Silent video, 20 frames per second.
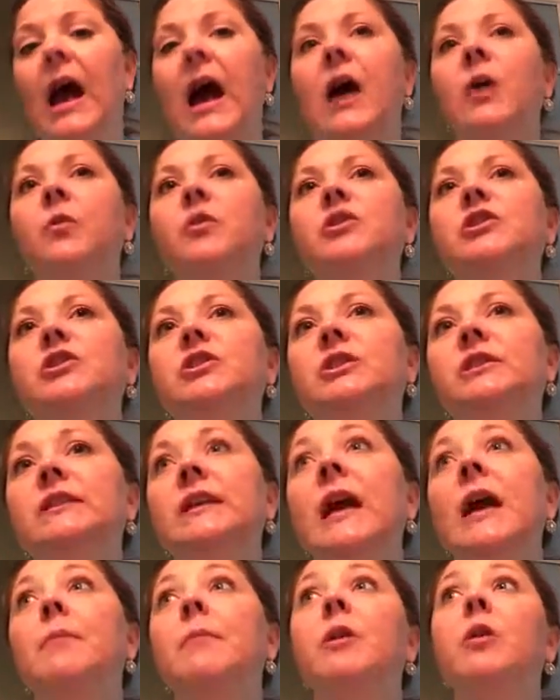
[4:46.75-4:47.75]
I want you to
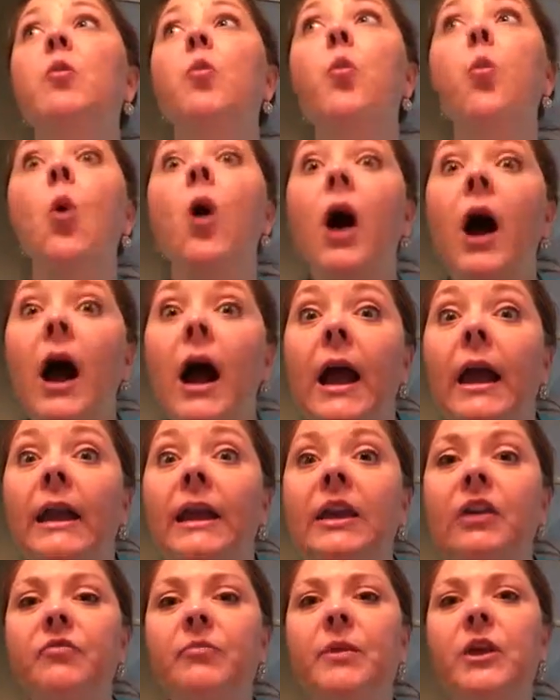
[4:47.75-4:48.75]
tell me
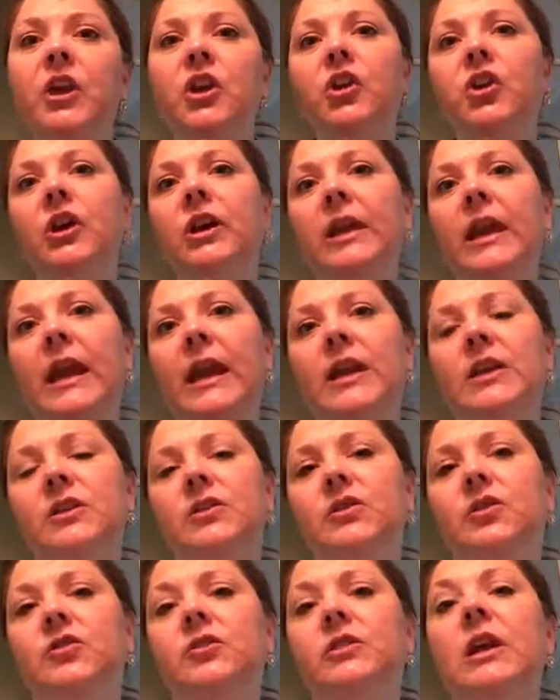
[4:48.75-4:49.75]
why. Give me good
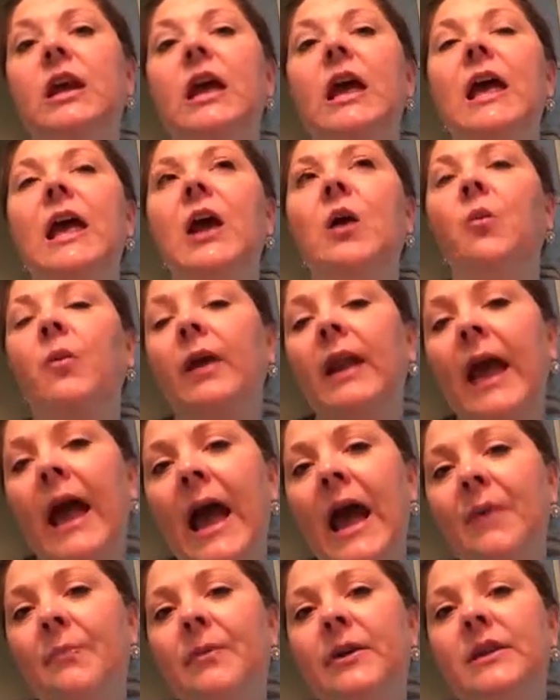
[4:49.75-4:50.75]
answers. And what
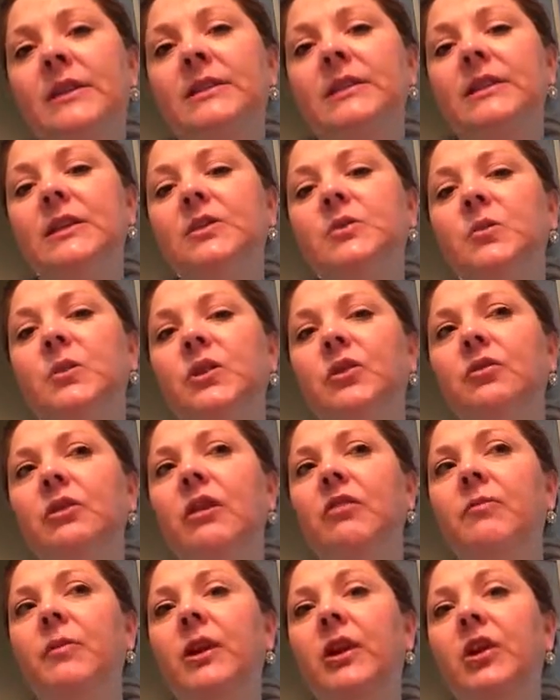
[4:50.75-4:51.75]
happens is when you
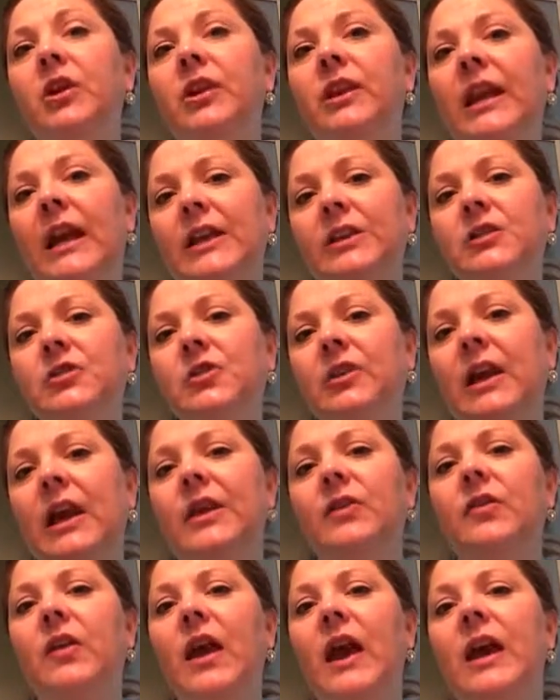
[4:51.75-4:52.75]
give me a good answer
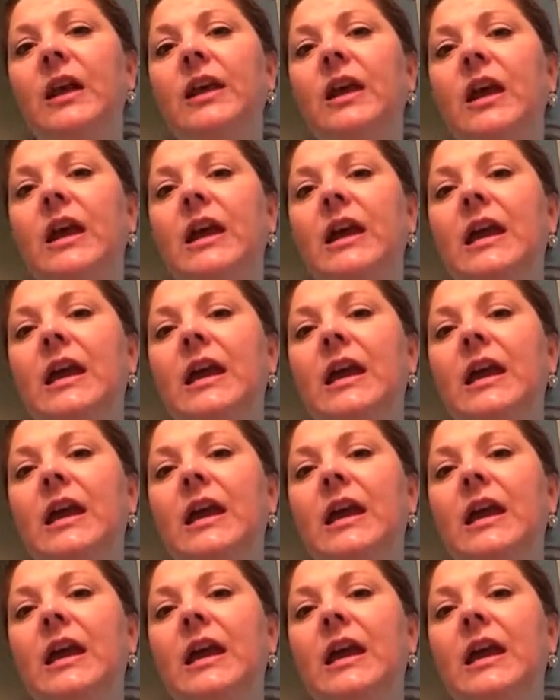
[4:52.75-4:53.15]
like that